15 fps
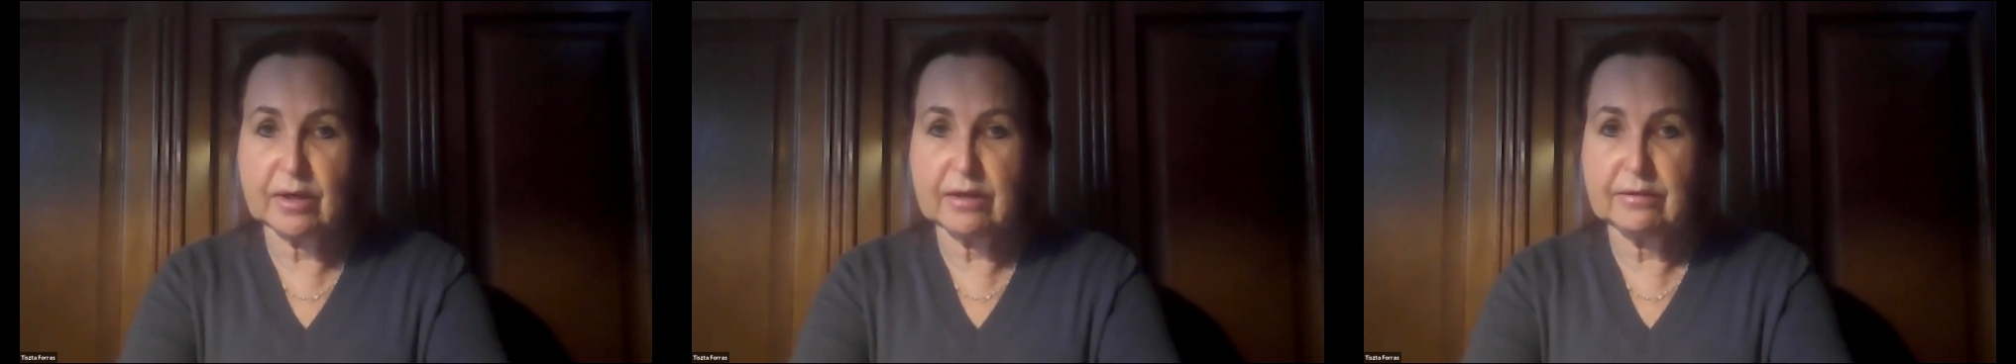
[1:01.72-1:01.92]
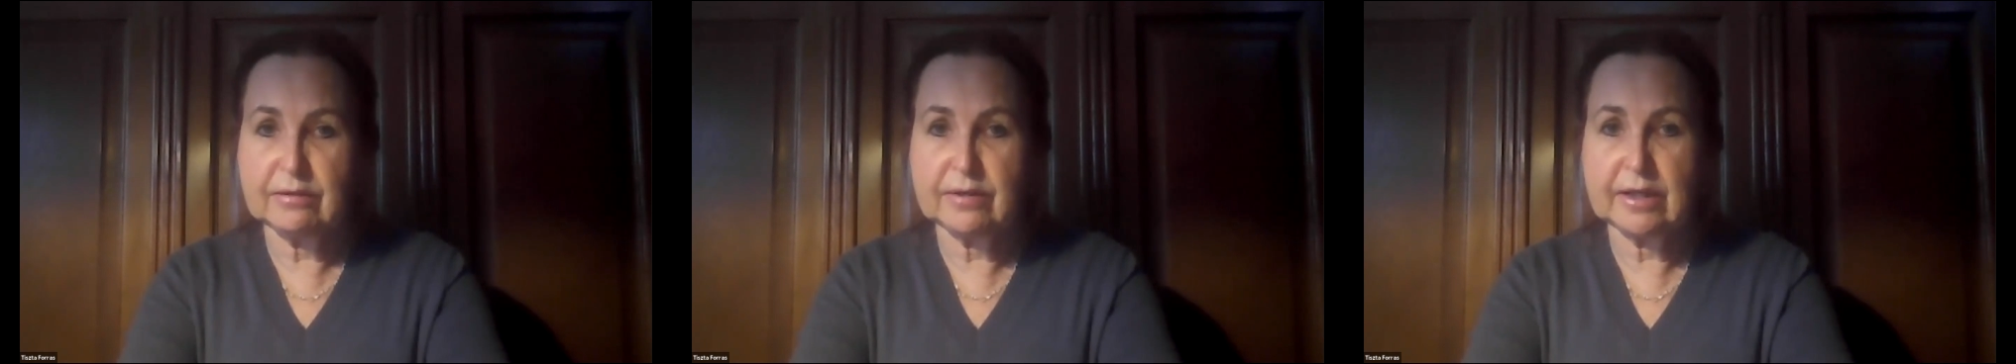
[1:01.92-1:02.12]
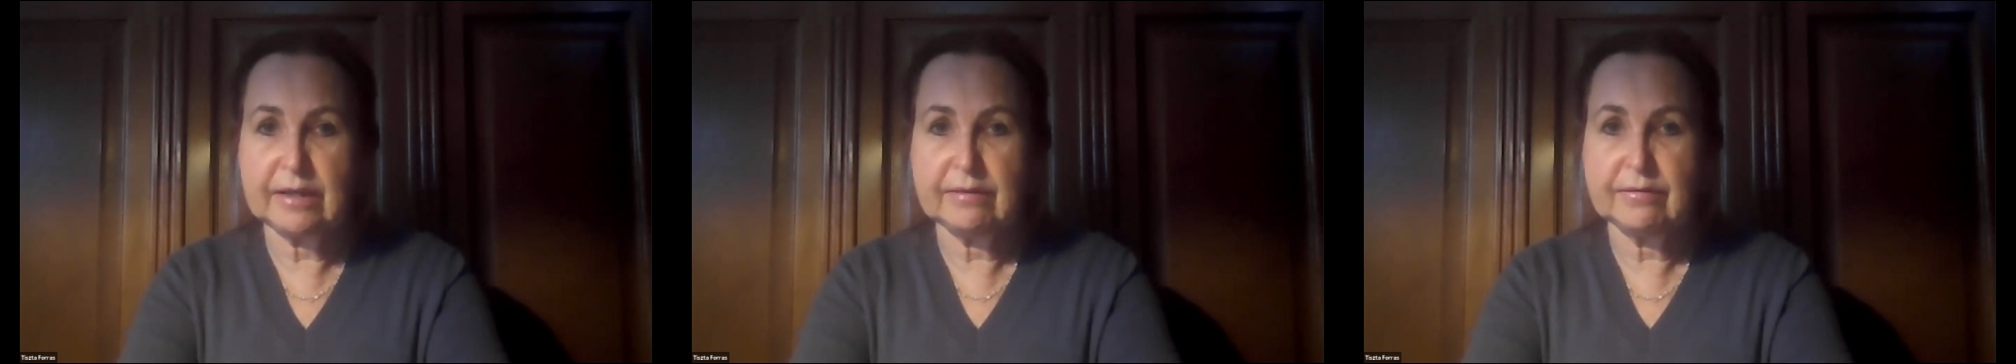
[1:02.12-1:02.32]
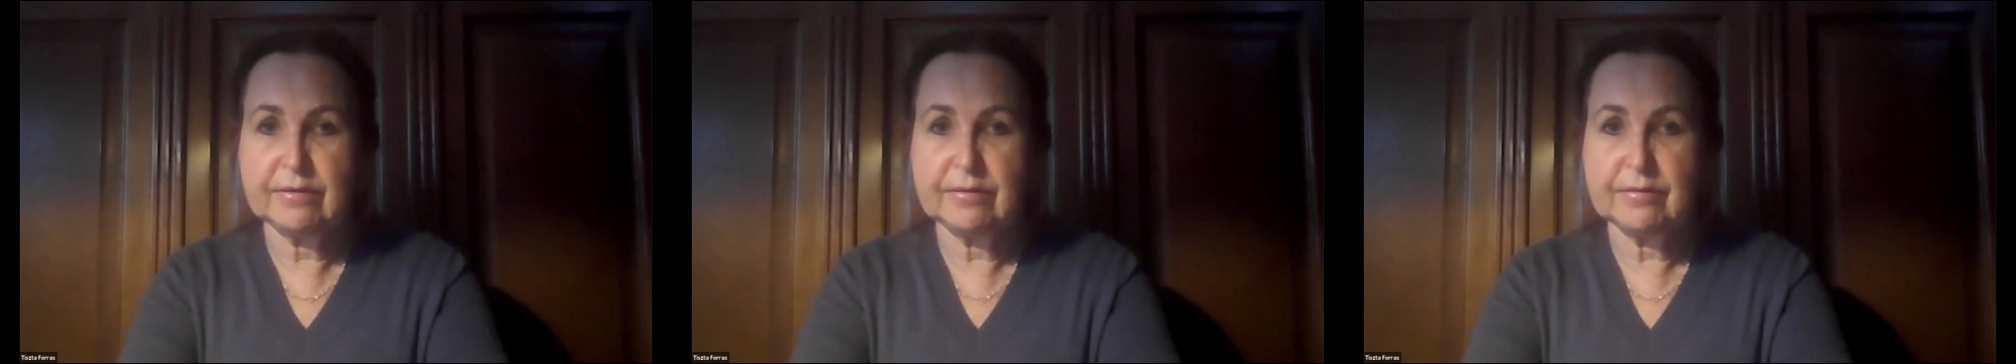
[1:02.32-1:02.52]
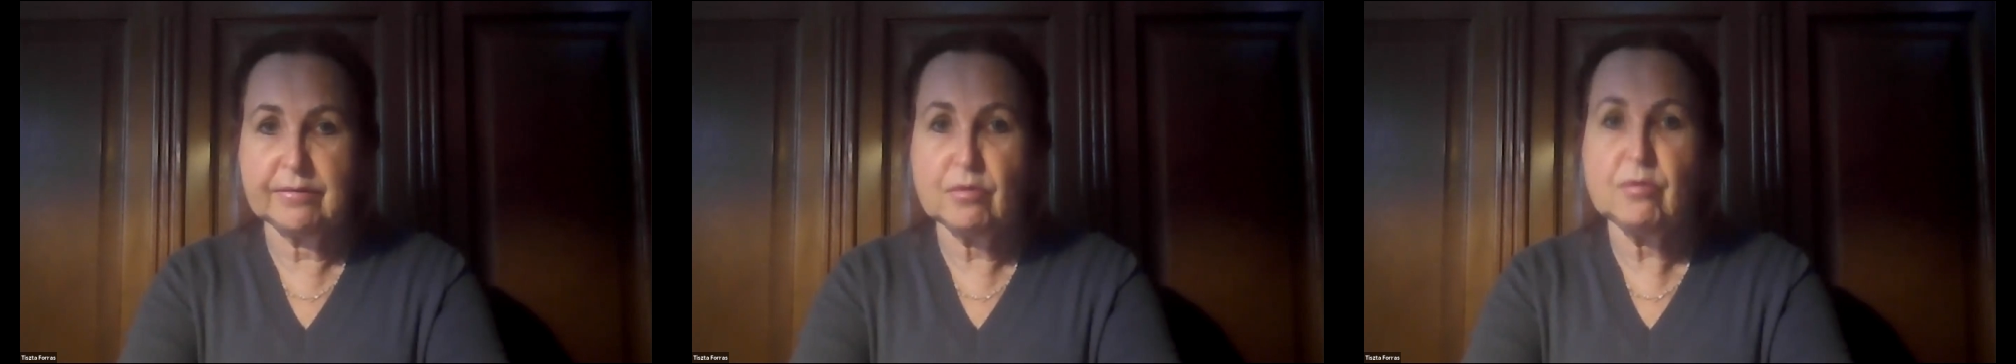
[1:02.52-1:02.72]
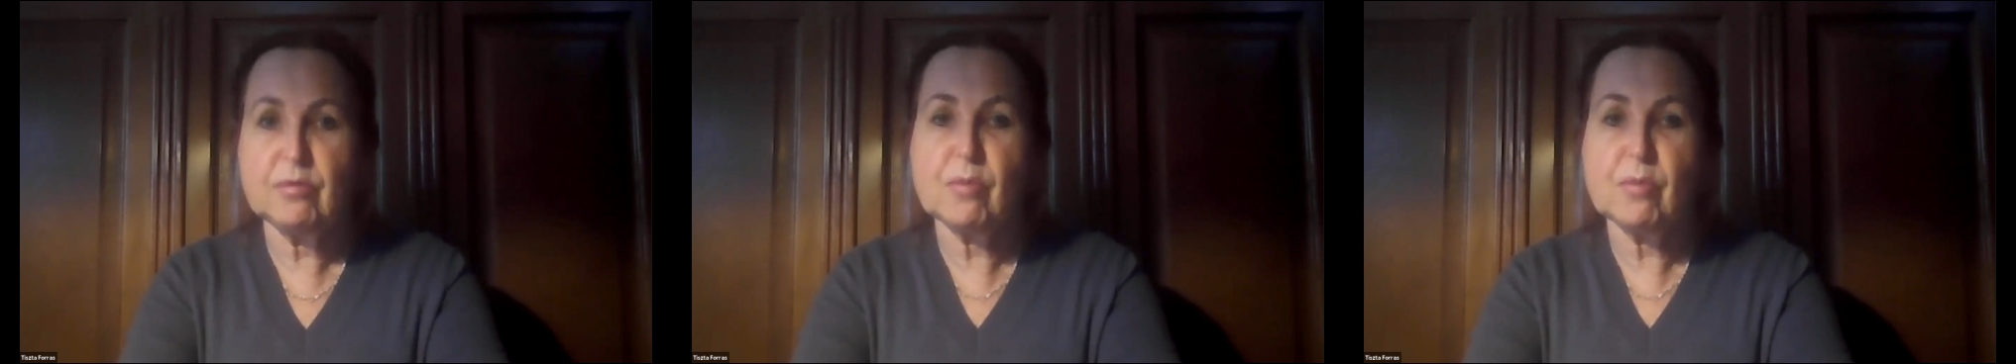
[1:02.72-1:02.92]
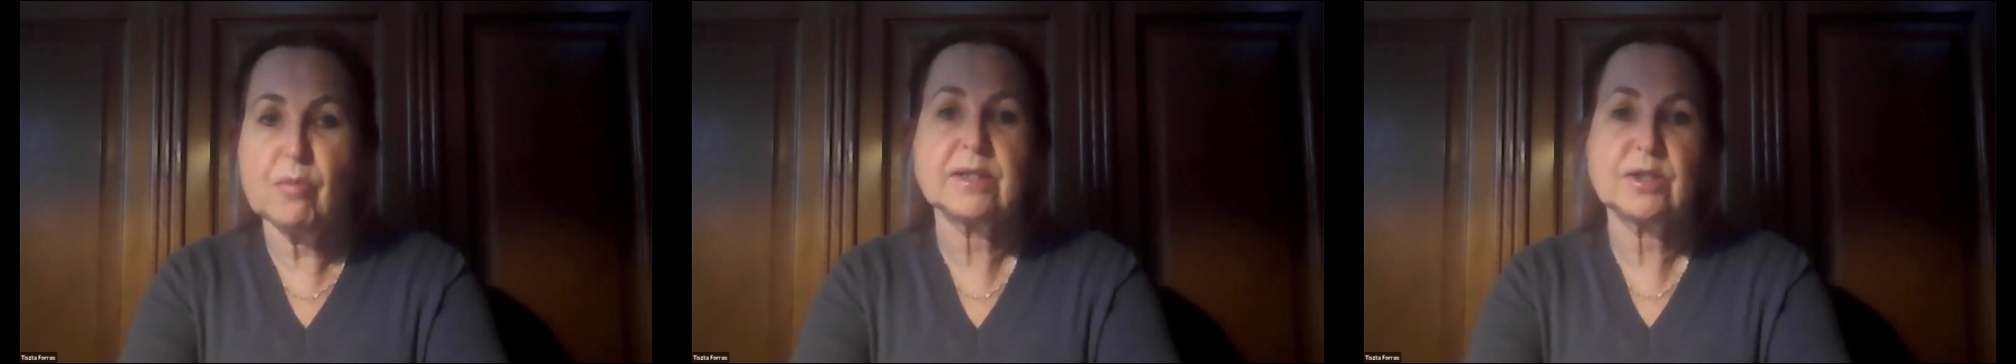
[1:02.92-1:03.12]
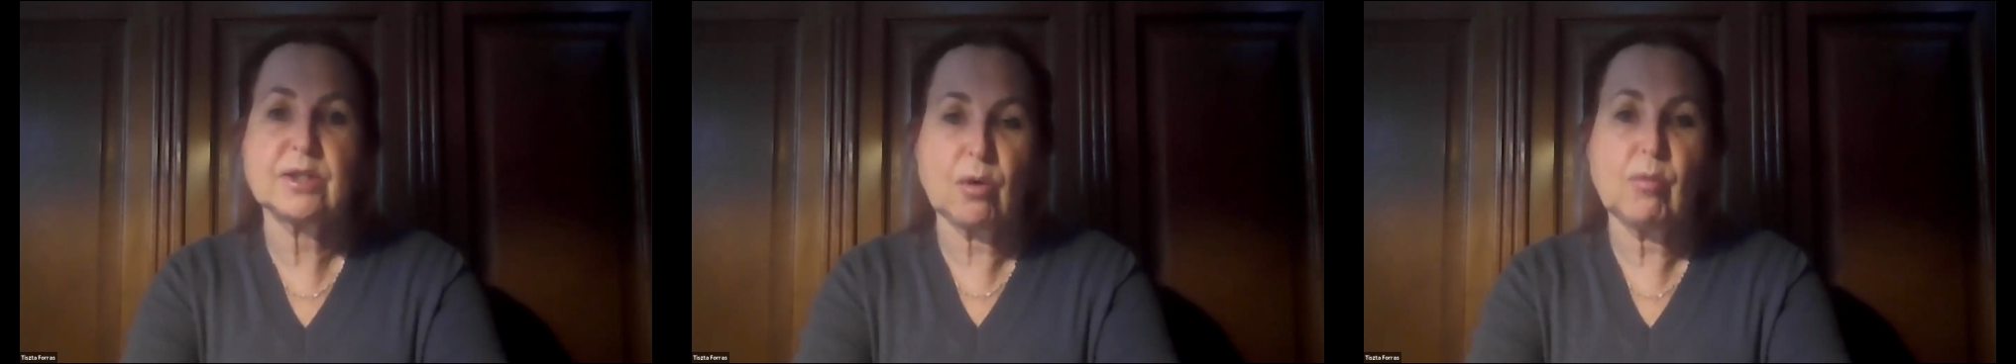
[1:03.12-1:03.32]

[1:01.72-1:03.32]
wife, Eve, who was